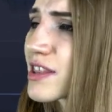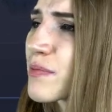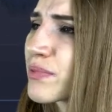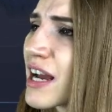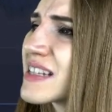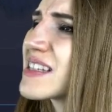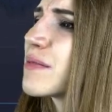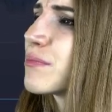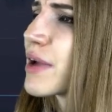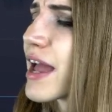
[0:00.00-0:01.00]
the price
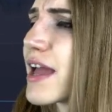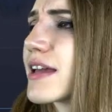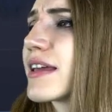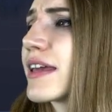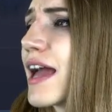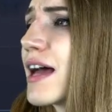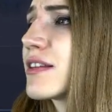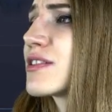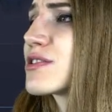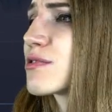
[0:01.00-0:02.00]
may get
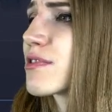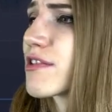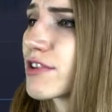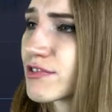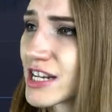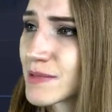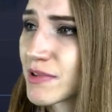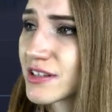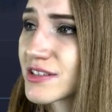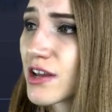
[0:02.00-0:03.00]
into the
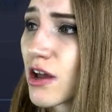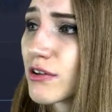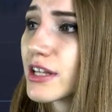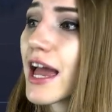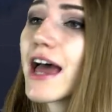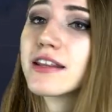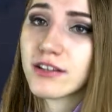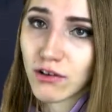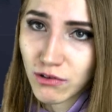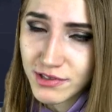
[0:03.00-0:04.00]
retracement zone and
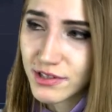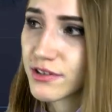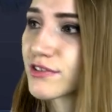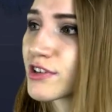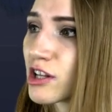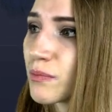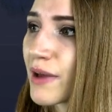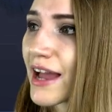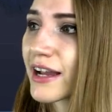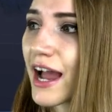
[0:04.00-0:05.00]
also the
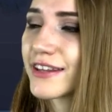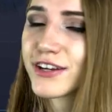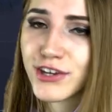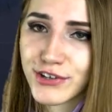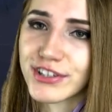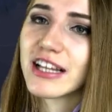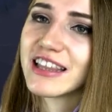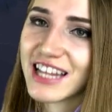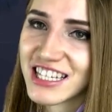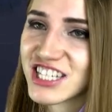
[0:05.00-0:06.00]
rollback can occur.
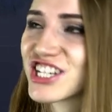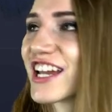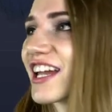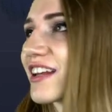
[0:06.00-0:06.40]
Let's check